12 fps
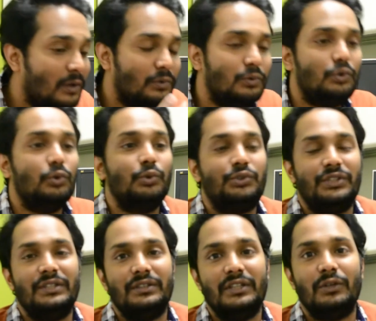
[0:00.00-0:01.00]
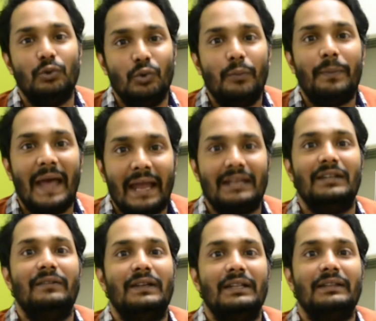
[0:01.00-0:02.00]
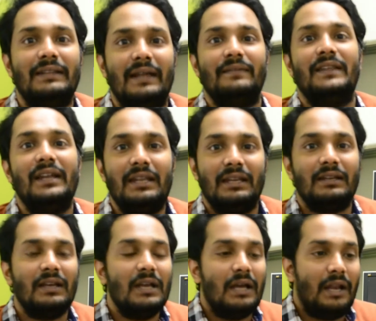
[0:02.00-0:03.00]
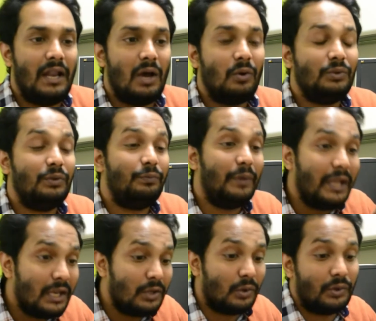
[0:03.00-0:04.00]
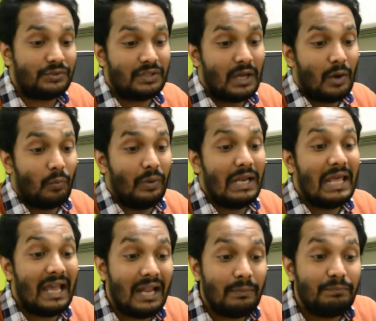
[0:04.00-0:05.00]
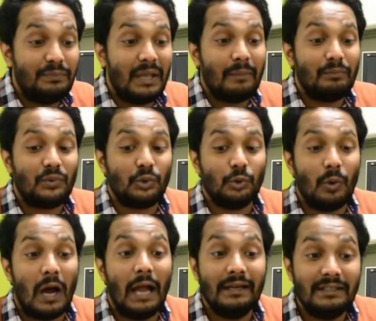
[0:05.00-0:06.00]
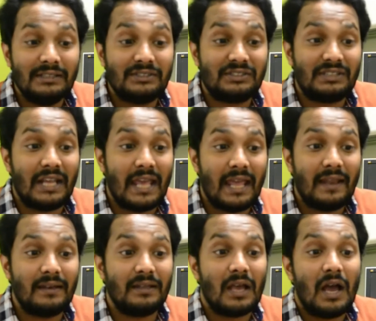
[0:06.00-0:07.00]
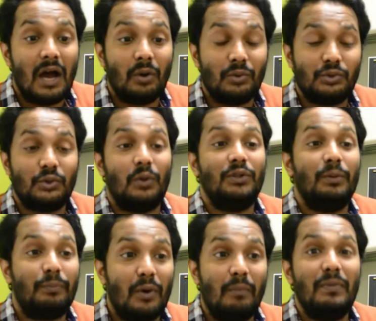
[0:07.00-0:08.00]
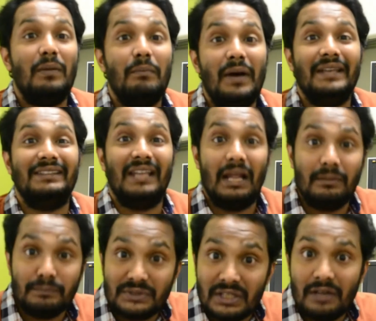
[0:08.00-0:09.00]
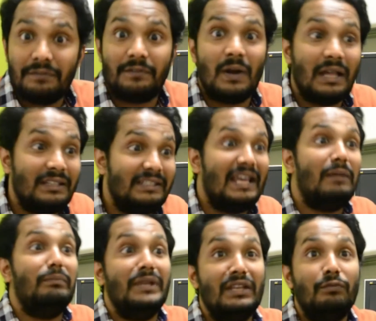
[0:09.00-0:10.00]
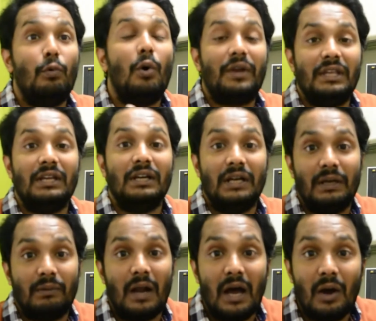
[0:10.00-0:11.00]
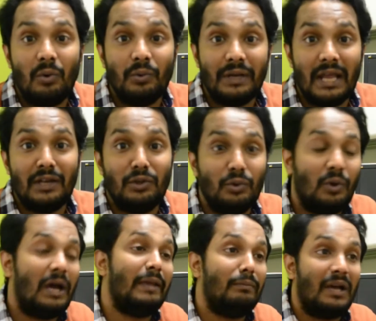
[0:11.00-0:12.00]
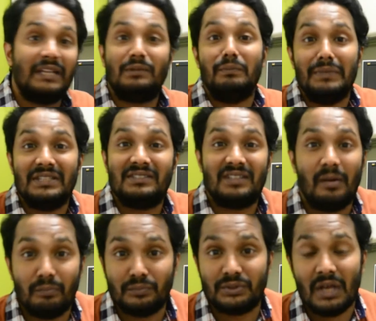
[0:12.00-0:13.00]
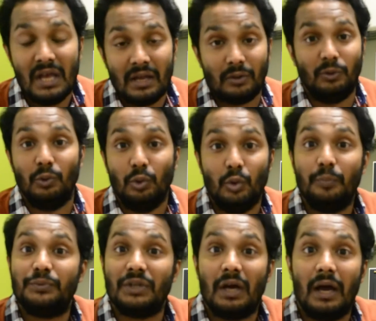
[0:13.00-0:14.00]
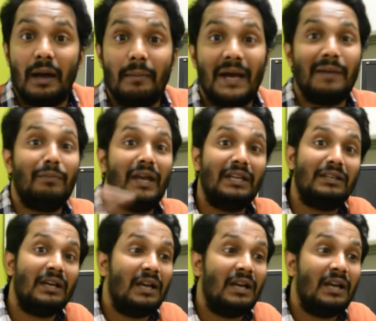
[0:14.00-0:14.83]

using the group activity that they did. Now the videos will help them to understand how to solve the problem by themselves, rather than me walking around and I might miss some groups. I might